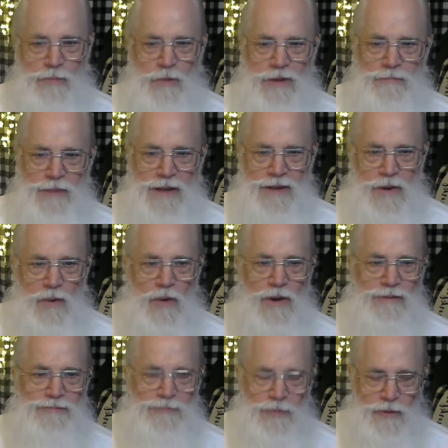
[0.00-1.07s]
We've been
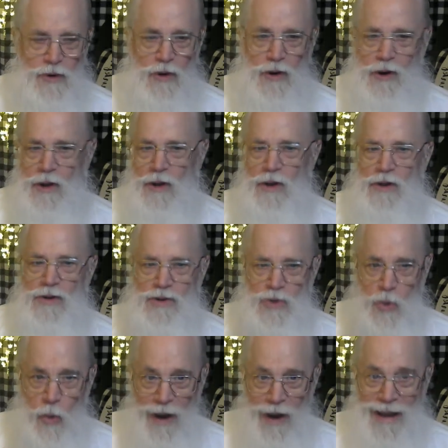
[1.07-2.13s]
going for
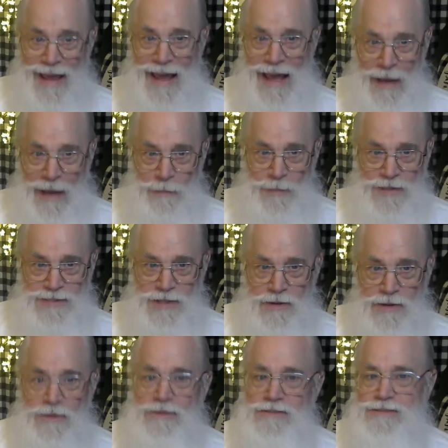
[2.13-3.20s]
20
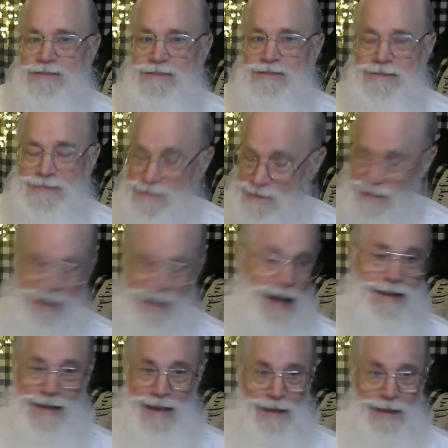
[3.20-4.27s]
episodes. I
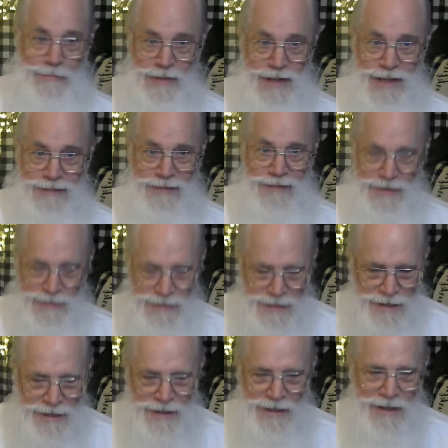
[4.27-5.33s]
can't believe it,
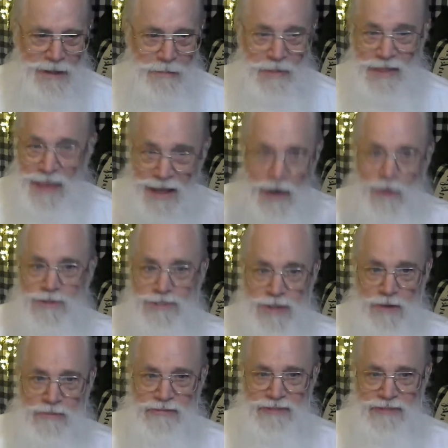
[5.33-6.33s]
but they go so